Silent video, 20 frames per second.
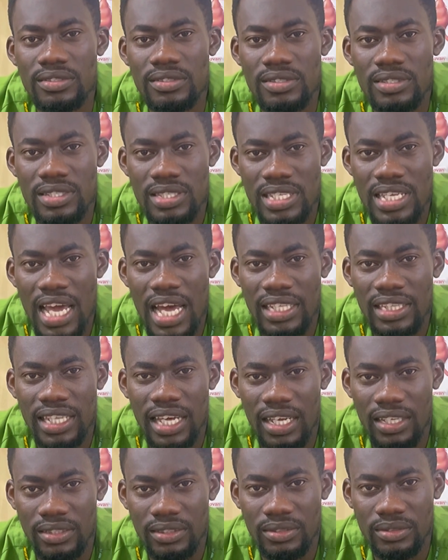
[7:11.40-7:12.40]
theater,
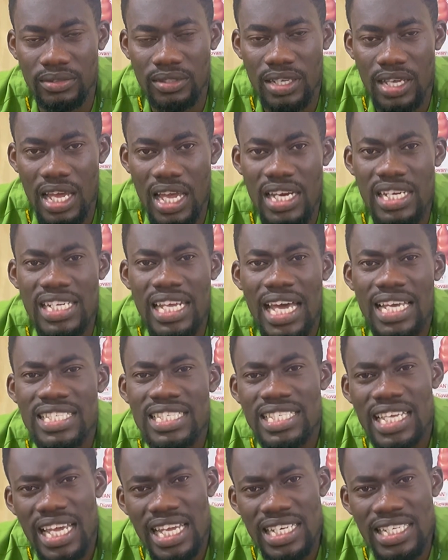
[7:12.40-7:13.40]
and they are
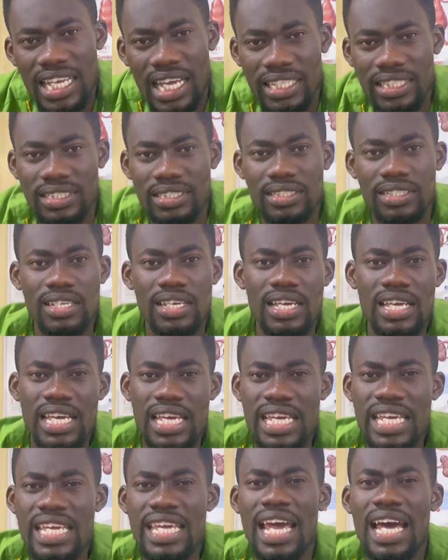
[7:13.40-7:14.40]
saying that
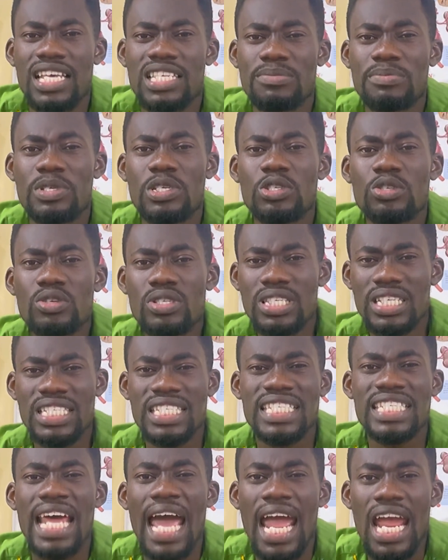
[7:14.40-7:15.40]
he has been
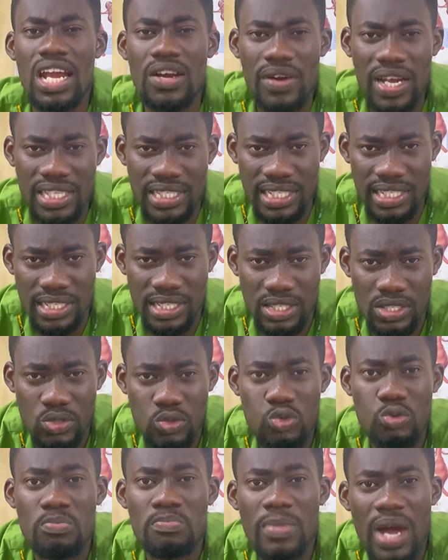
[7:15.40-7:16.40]
using diuretics
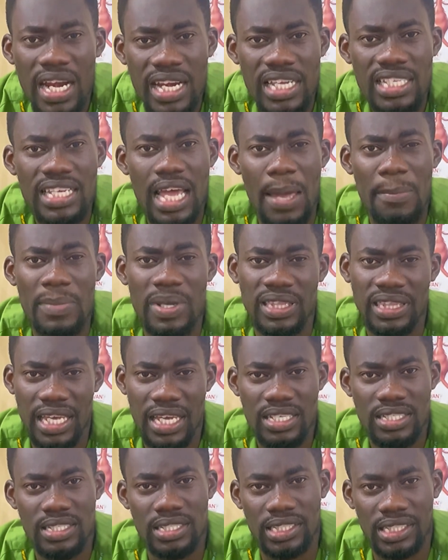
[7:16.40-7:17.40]
to manage
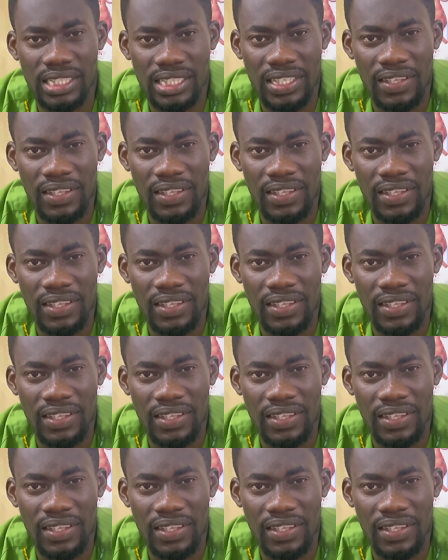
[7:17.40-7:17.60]
hypertension.